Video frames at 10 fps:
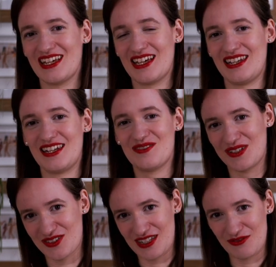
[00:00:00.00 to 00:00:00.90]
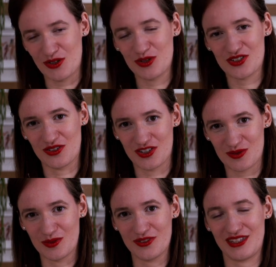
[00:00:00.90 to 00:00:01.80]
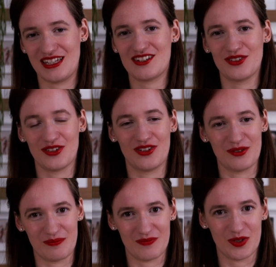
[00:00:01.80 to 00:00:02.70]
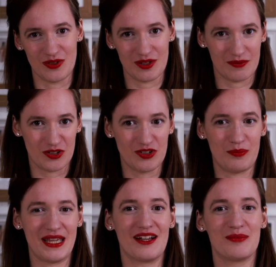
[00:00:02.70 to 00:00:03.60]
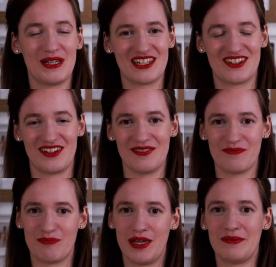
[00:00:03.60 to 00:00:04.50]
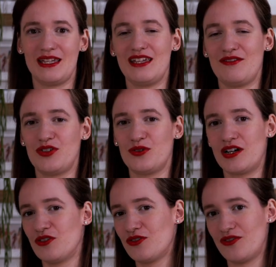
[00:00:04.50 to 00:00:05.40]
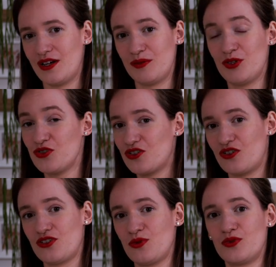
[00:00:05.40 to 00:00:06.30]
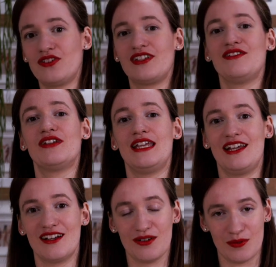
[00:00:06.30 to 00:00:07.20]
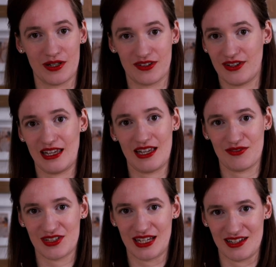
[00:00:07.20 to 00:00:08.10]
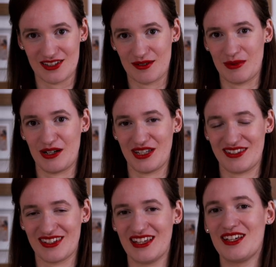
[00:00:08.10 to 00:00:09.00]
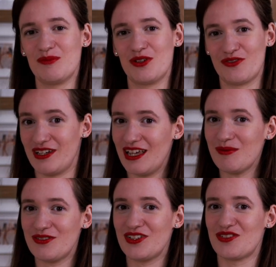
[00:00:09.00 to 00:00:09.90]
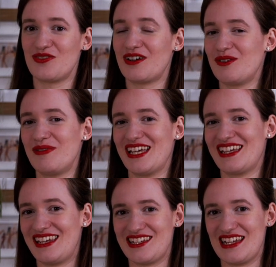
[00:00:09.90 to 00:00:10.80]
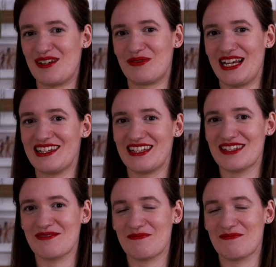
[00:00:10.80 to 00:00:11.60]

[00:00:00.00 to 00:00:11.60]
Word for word: And that is because they focus on the small things, not on the on the, the bigger picture. Maybe if you are not very musical, you wouldn't even hear what they have changed about it. But for them, it feels very big and they celebrate it.